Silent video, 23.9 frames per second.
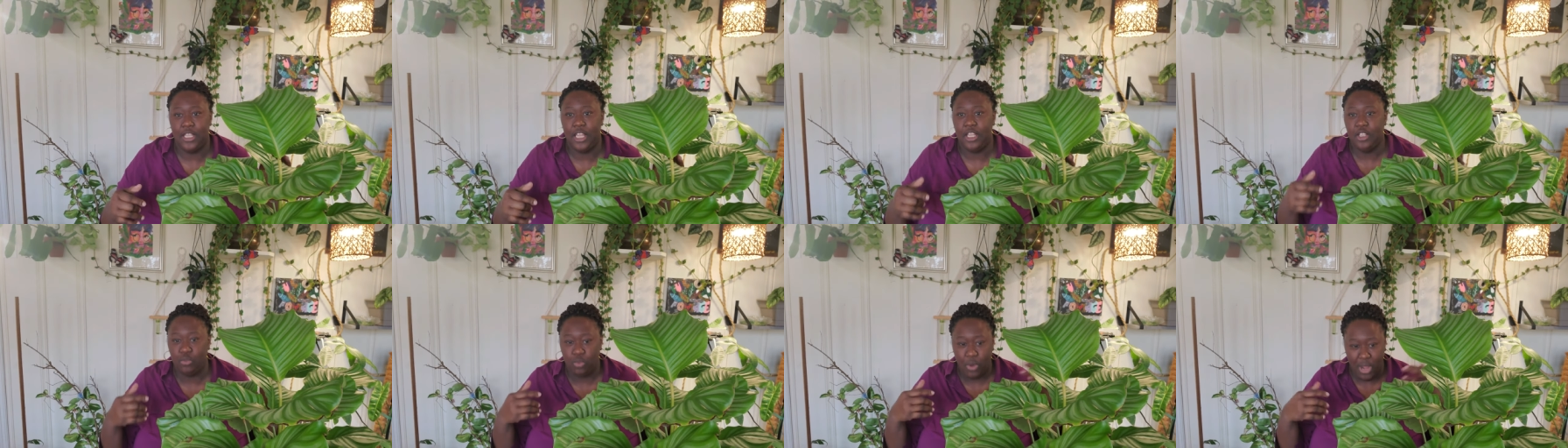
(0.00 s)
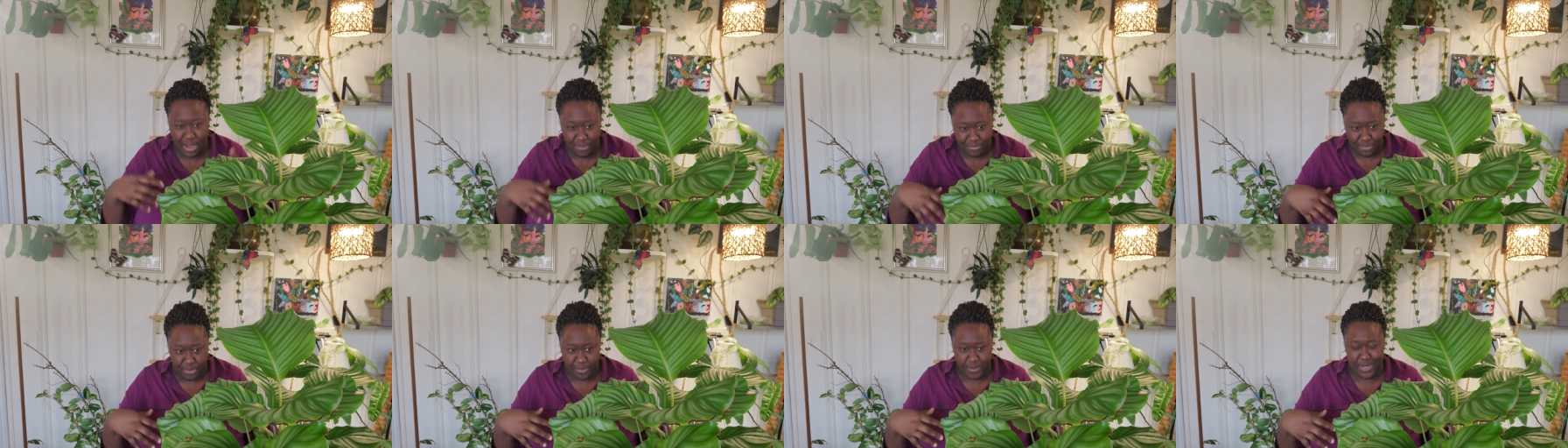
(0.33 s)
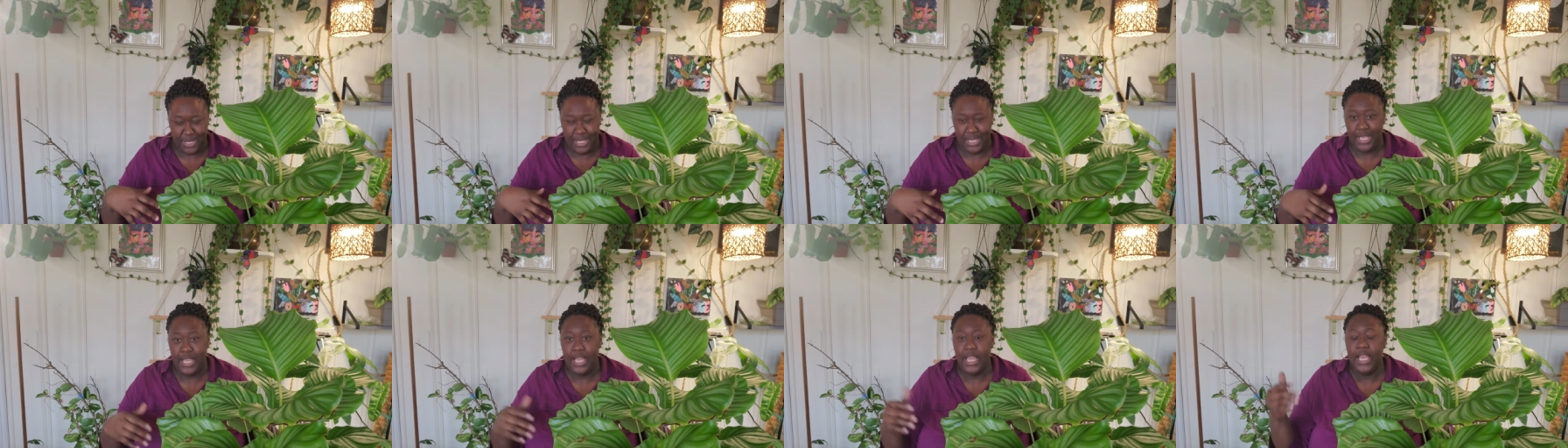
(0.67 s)
That's why for
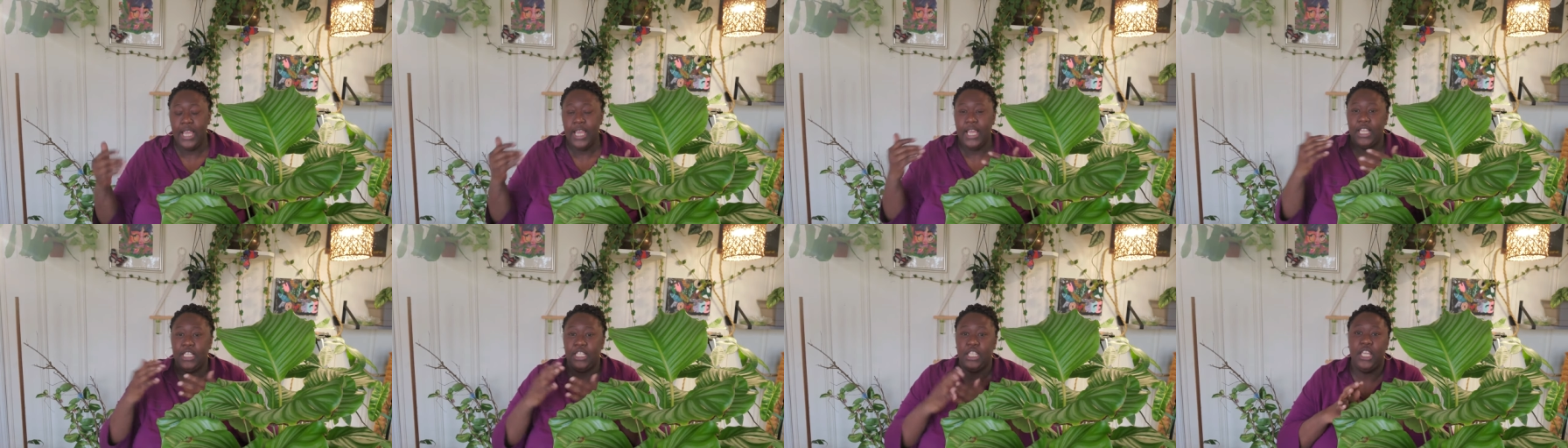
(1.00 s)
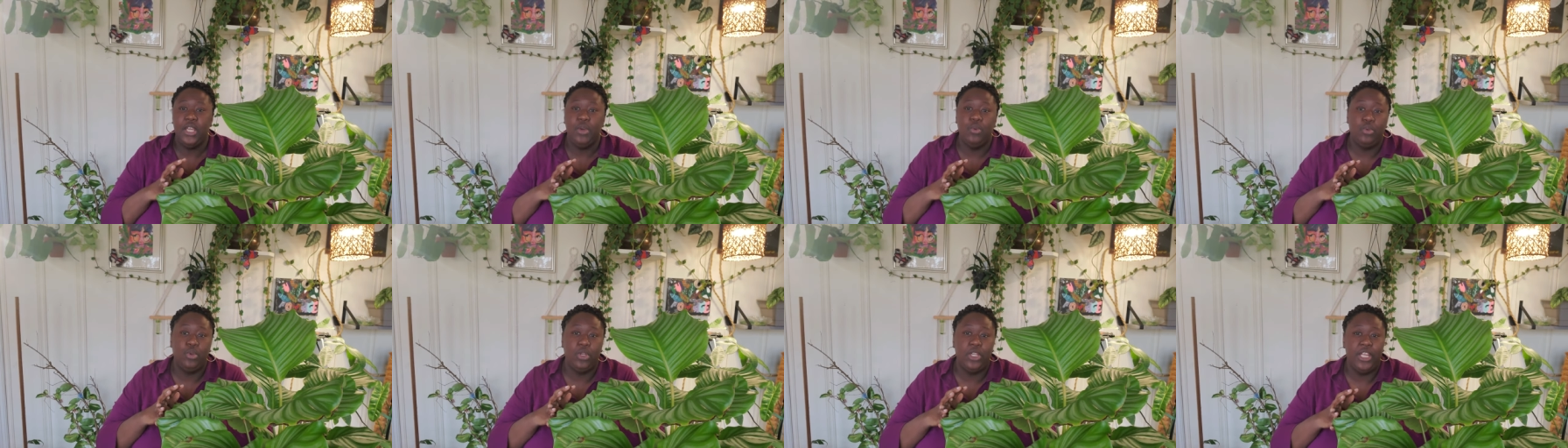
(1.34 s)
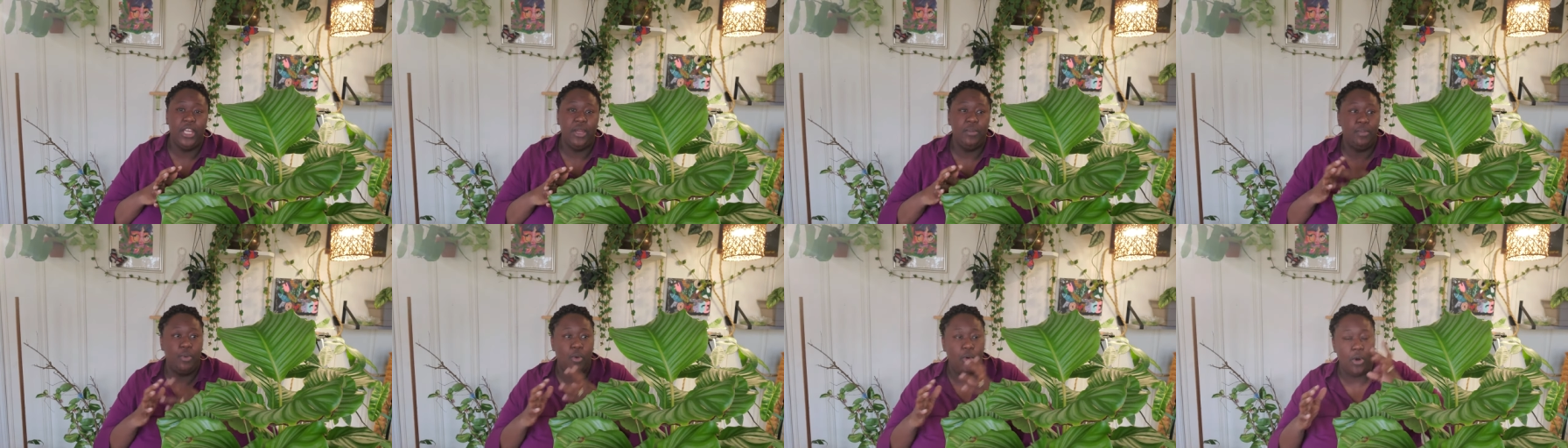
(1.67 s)
me, it's
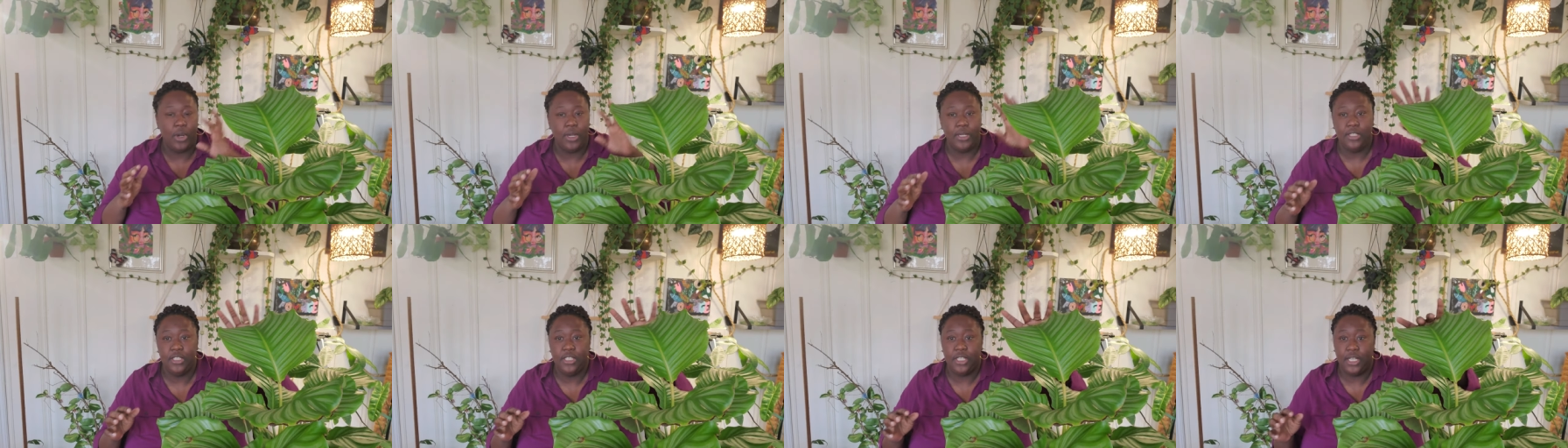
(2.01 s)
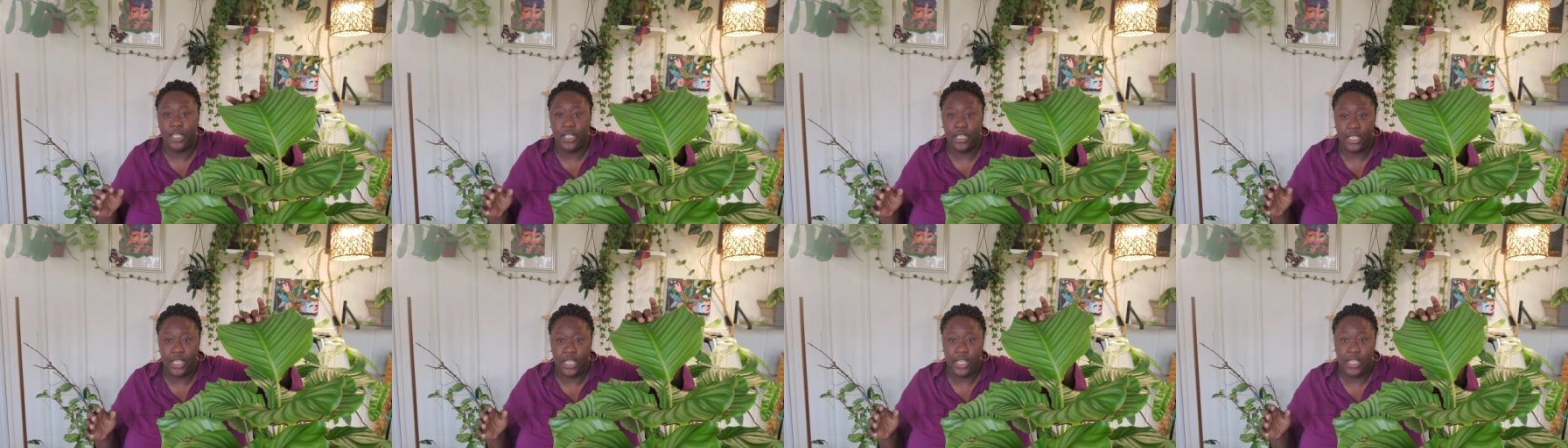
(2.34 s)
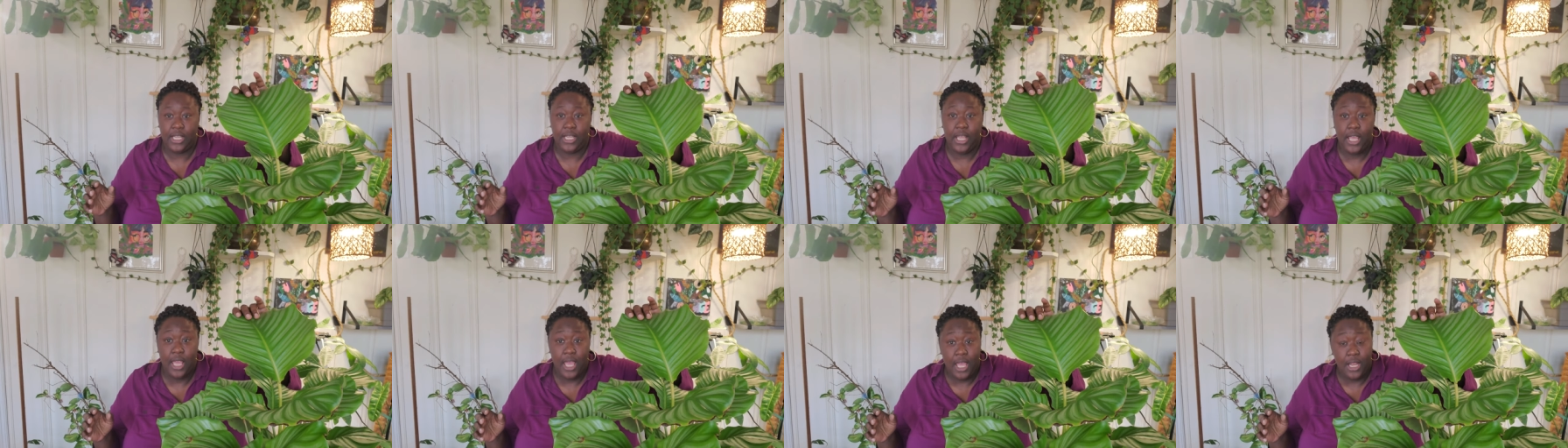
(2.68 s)
equally important to
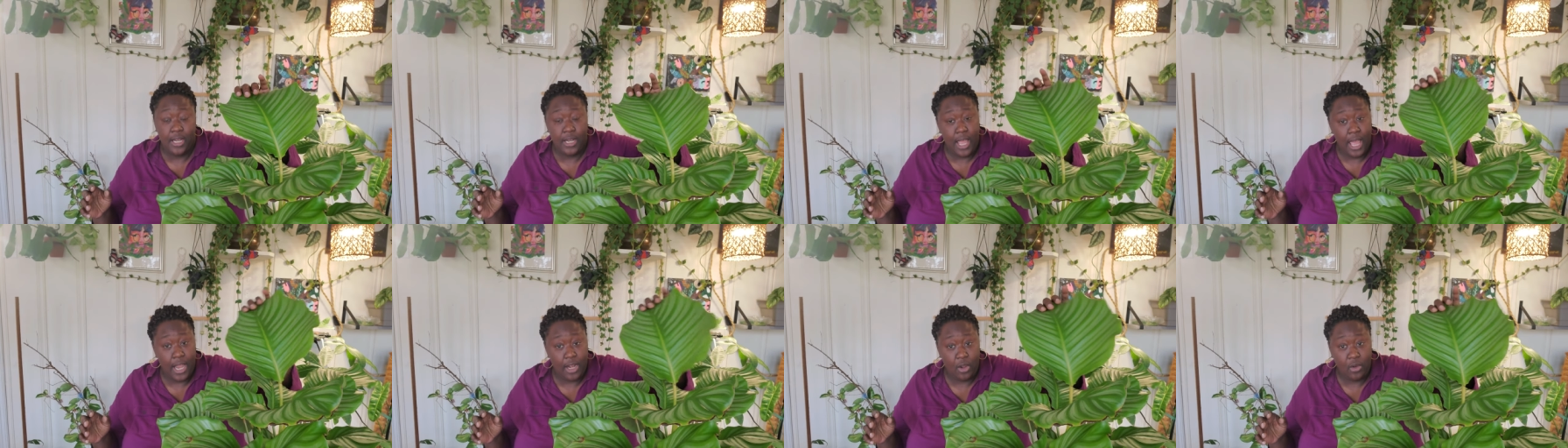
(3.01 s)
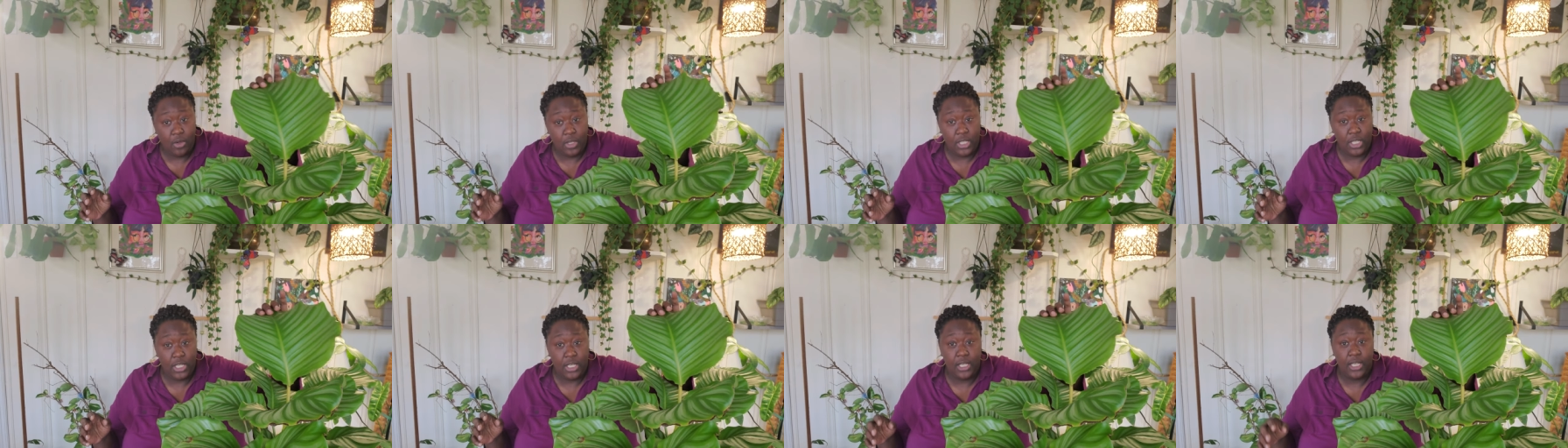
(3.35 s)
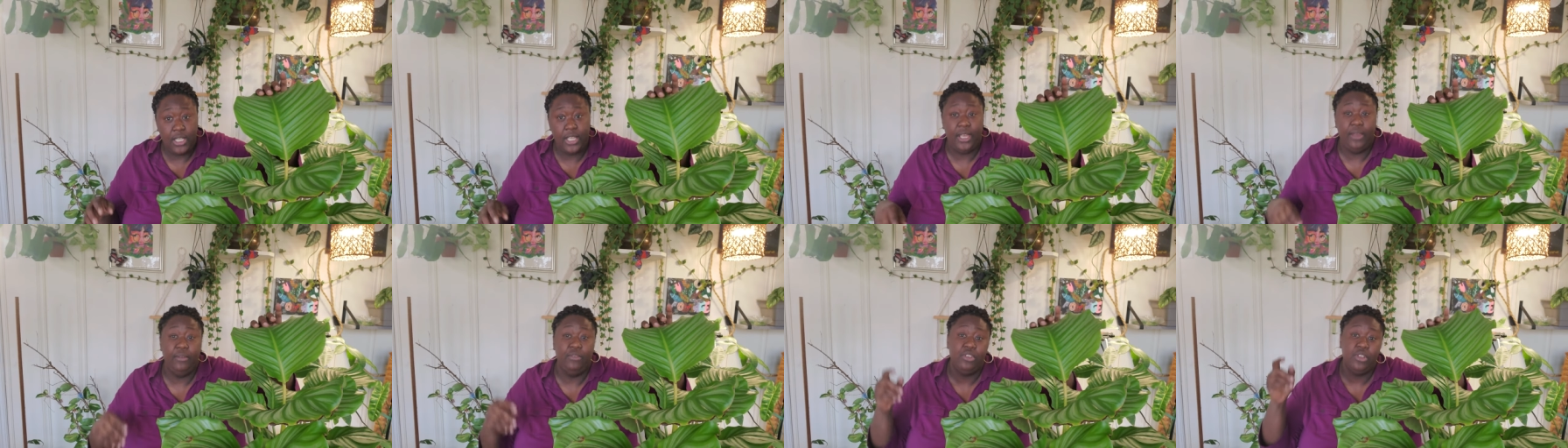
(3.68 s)
clean not only the
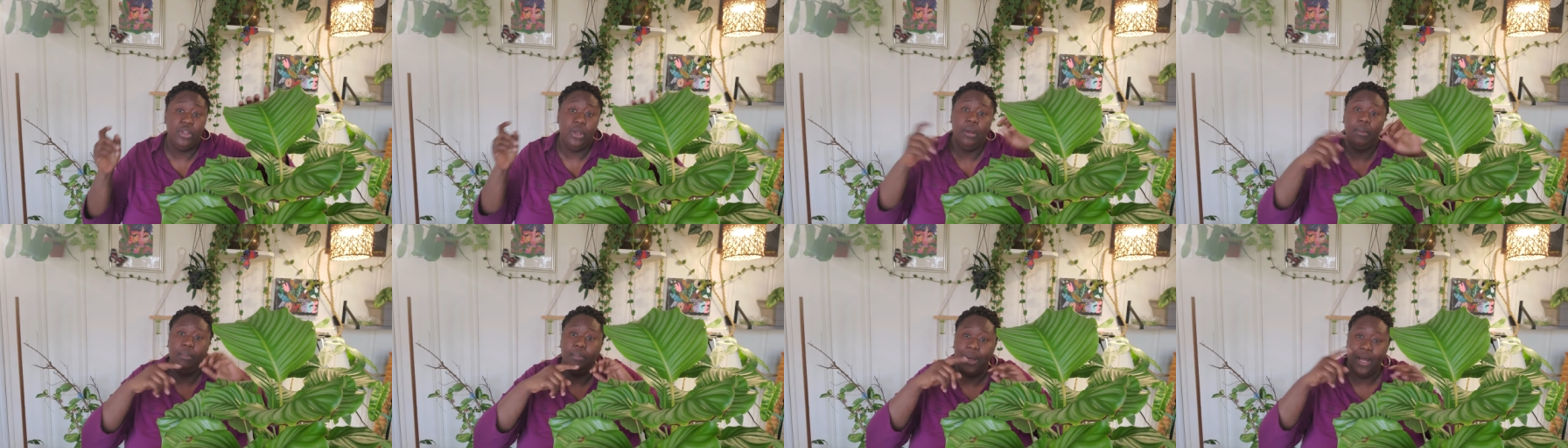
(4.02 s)
leaves,